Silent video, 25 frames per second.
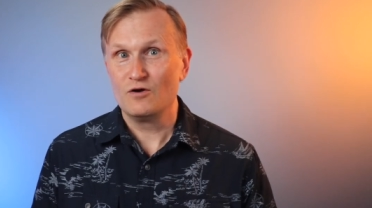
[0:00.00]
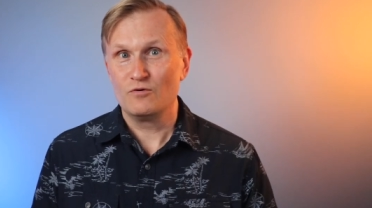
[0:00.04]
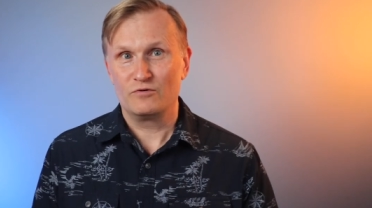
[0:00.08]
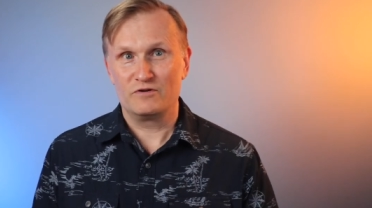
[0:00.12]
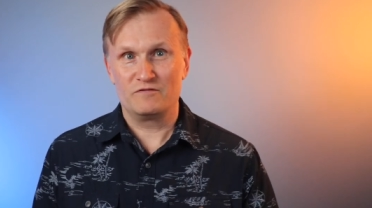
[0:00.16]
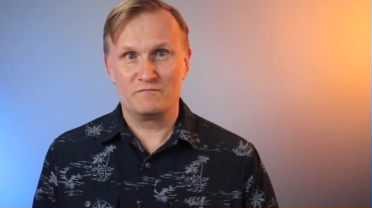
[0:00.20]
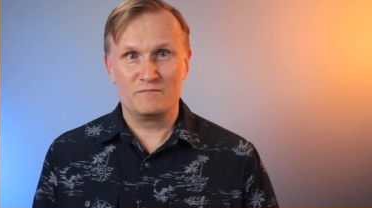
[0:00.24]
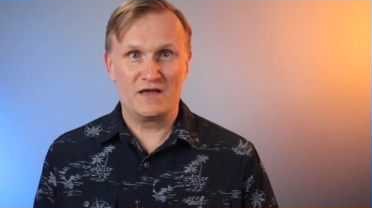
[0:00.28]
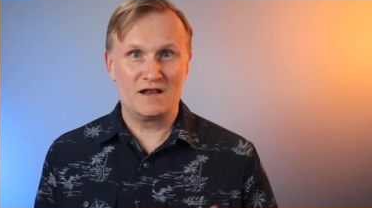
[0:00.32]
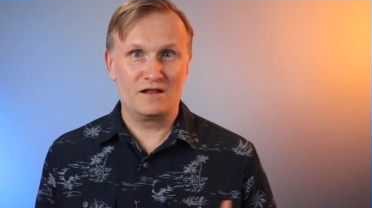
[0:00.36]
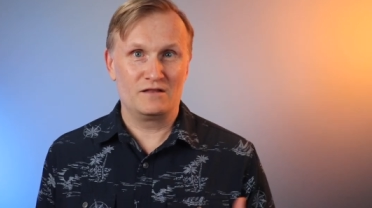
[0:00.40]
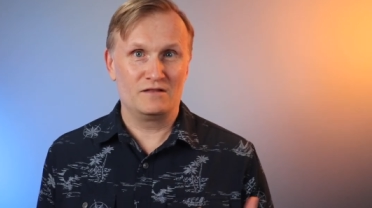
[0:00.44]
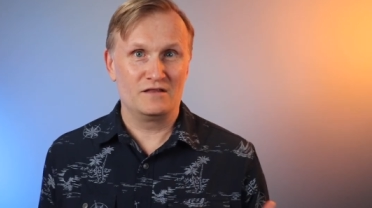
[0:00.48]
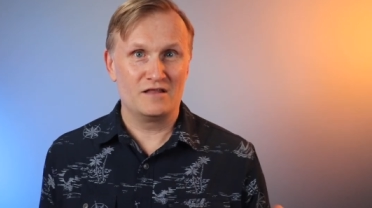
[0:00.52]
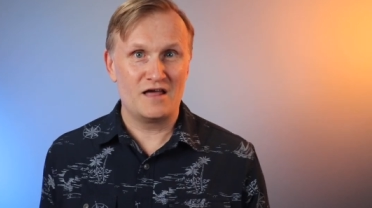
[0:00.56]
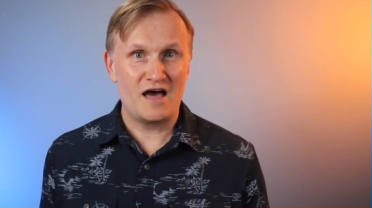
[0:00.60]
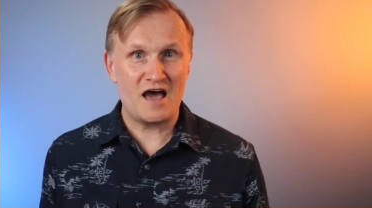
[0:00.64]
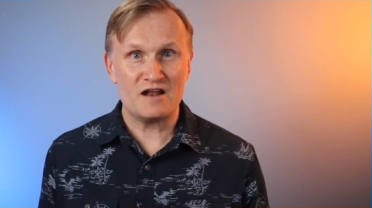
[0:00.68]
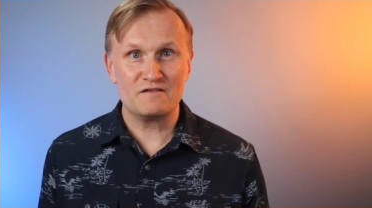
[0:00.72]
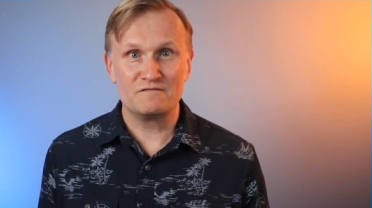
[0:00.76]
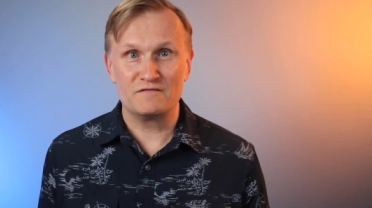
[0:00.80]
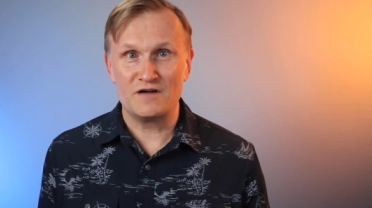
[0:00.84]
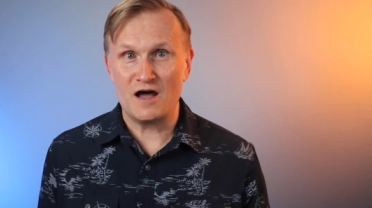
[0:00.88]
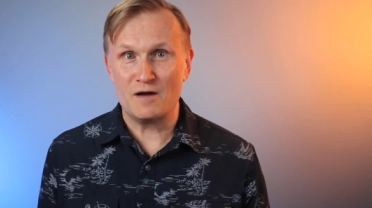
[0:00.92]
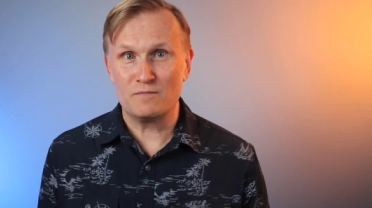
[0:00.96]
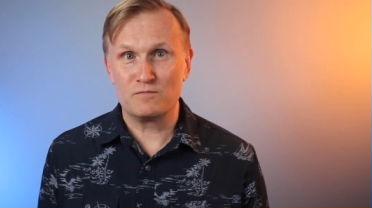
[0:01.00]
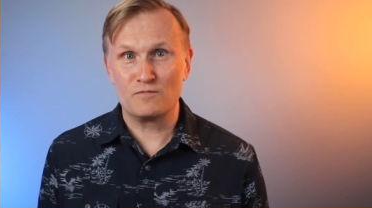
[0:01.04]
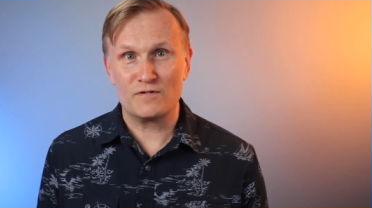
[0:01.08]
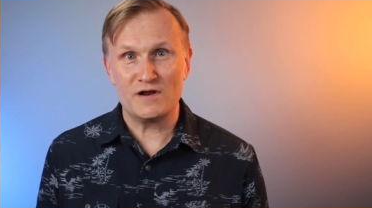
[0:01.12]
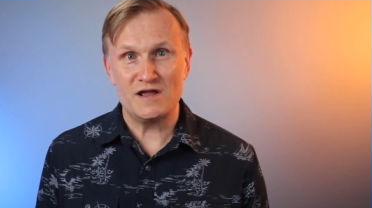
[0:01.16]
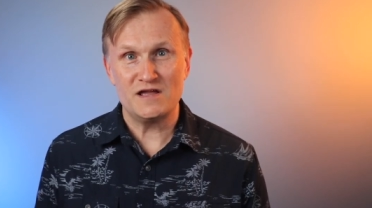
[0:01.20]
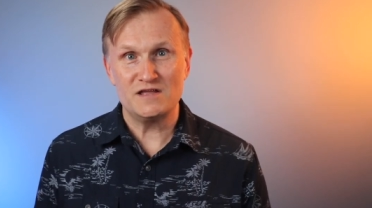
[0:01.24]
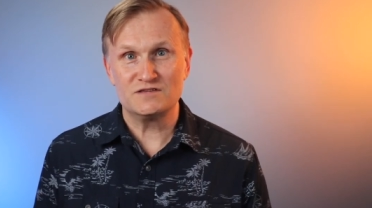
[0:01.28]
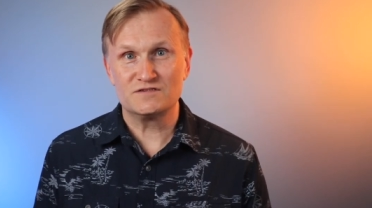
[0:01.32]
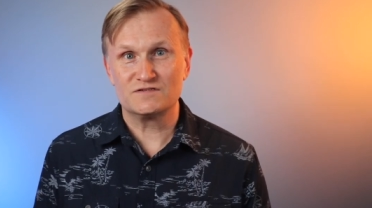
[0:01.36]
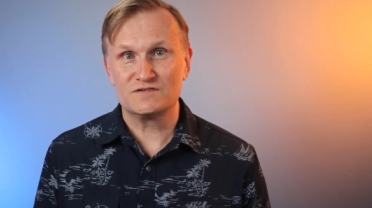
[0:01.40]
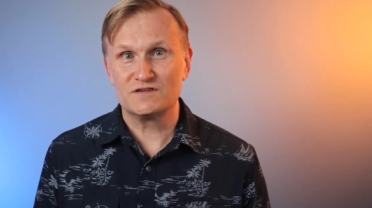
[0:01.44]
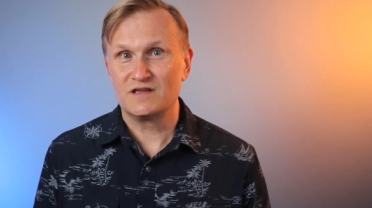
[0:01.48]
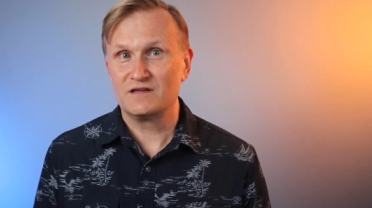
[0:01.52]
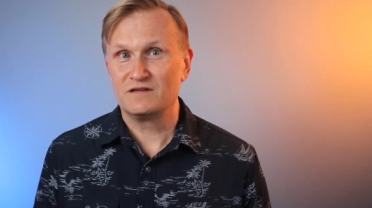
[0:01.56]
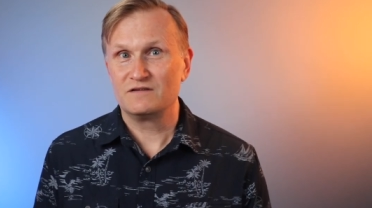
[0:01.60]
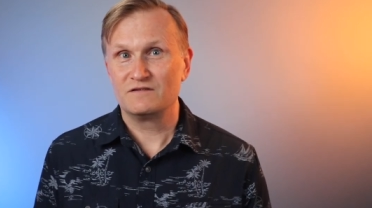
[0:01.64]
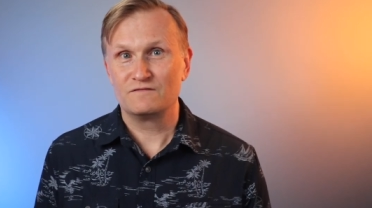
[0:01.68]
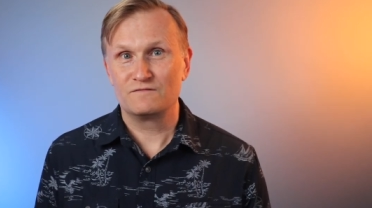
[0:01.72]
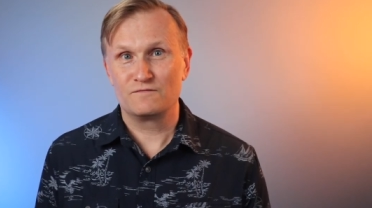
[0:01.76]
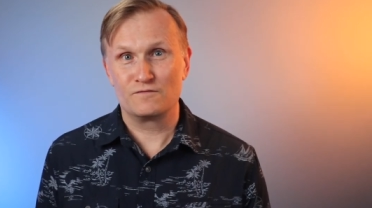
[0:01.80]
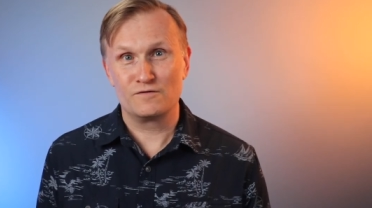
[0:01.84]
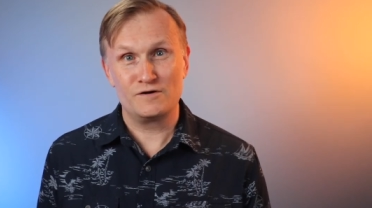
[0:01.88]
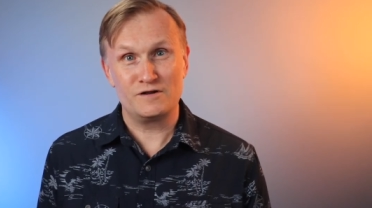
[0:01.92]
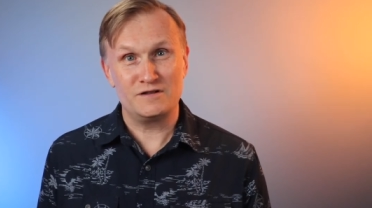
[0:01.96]
We've made a lot of upgrades
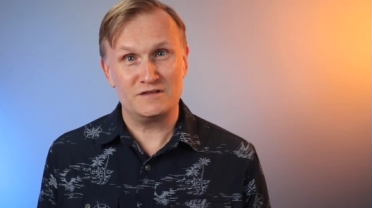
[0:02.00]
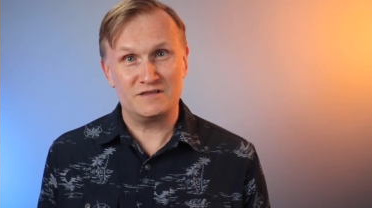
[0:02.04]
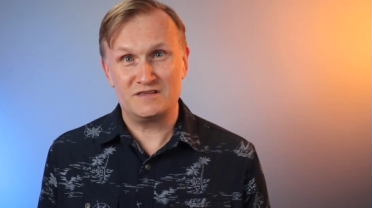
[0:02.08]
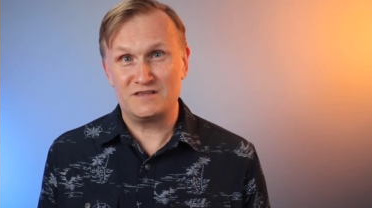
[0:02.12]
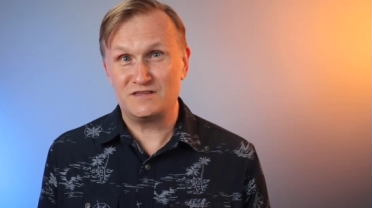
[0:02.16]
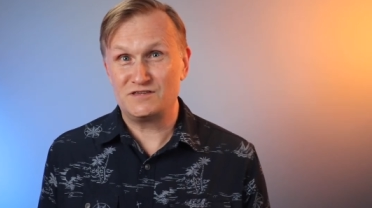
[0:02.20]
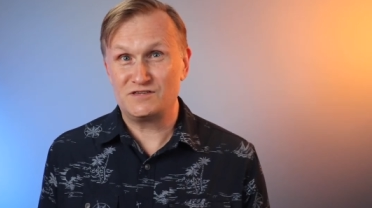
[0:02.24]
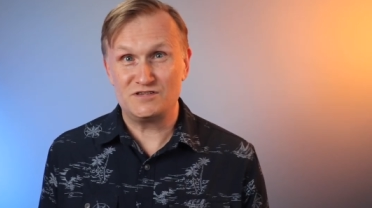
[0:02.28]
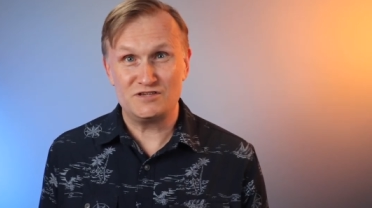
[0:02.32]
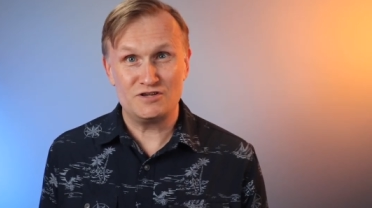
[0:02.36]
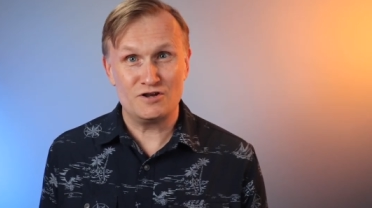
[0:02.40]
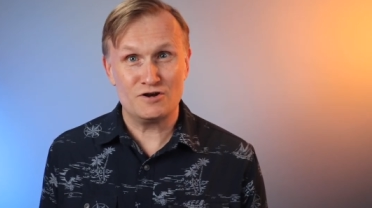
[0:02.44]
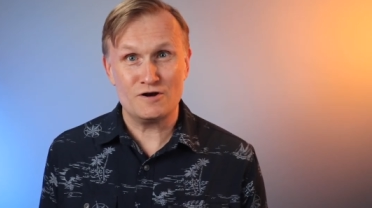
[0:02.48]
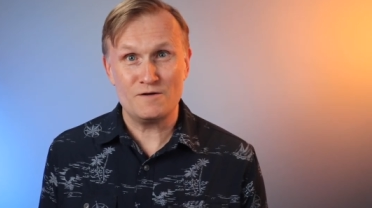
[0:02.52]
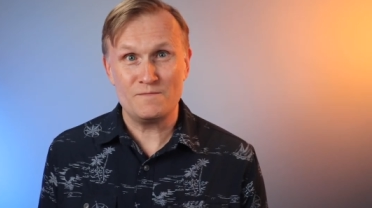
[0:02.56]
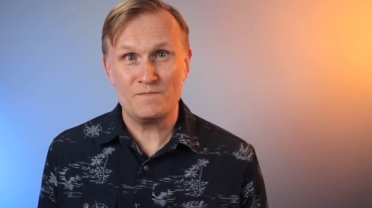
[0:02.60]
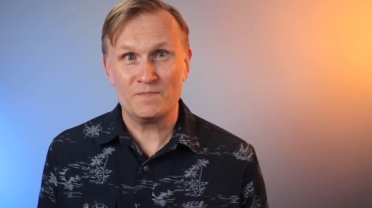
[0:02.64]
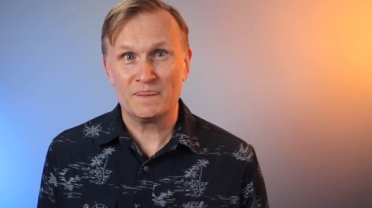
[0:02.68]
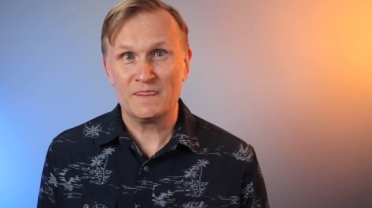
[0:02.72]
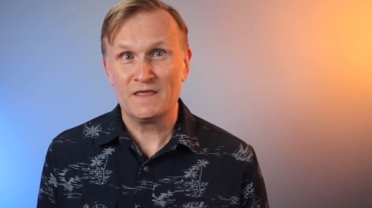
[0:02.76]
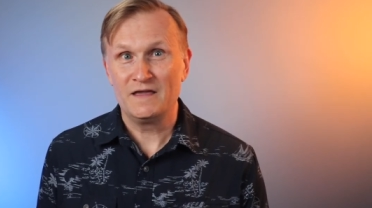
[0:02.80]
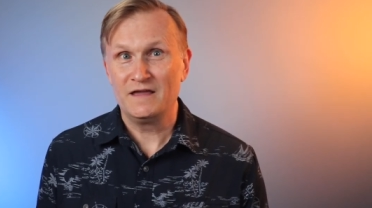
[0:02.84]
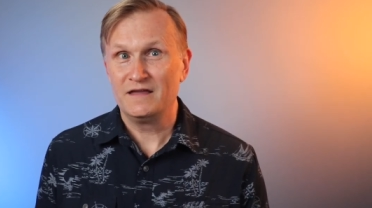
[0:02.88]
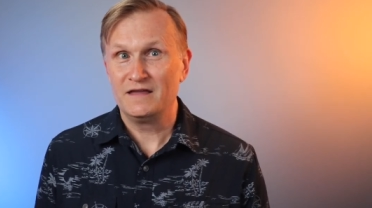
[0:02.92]
for it this year,